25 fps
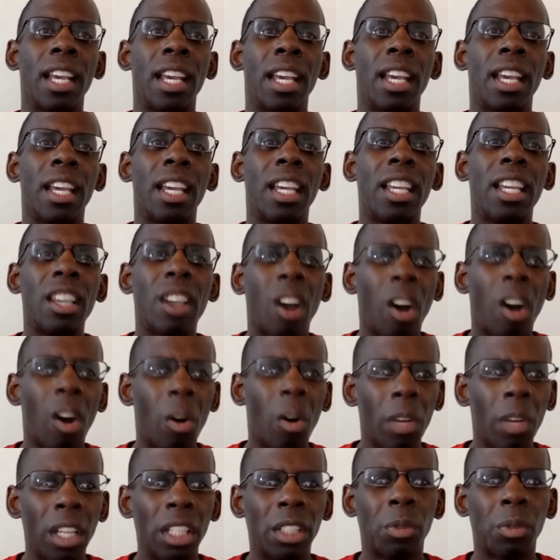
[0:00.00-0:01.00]
he
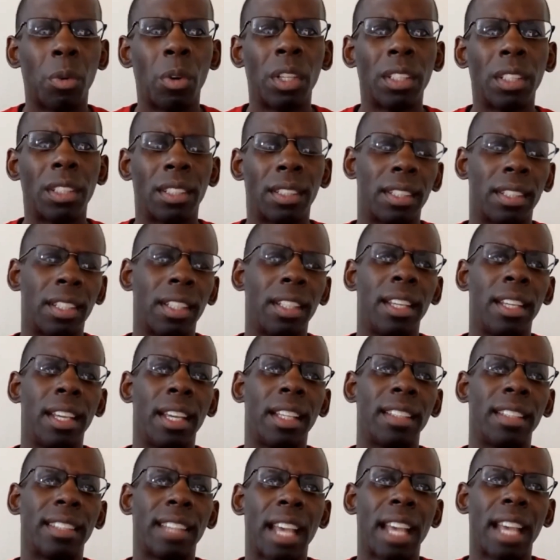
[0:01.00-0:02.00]
always wants to see the
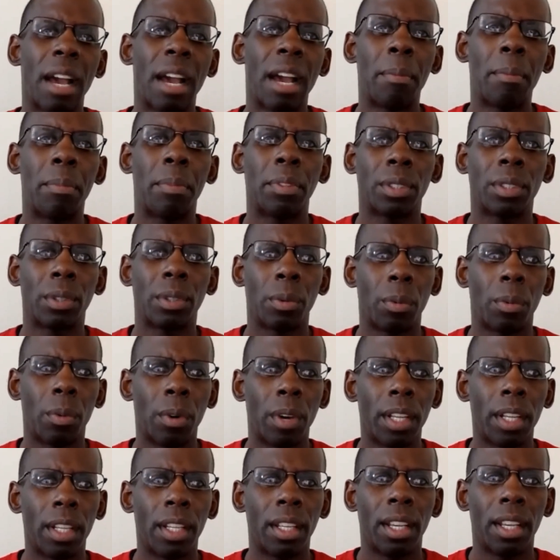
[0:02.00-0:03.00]
examples of what